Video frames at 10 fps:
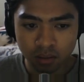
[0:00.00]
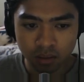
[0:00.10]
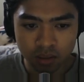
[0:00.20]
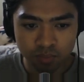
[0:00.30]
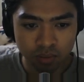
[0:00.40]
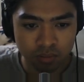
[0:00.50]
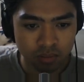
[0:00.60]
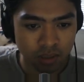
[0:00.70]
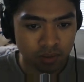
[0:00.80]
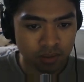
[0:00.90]
Each boat
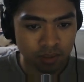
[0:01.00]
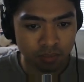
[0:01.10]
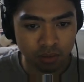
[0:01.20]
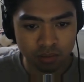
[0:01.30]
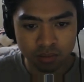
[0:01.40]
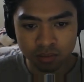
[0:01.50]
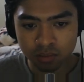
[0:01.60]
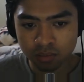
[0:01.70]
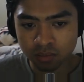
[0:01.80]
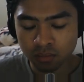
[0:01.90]
carries at most,
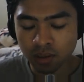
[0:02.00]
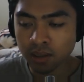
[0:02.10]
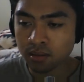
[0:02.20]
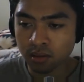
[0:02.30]
okay,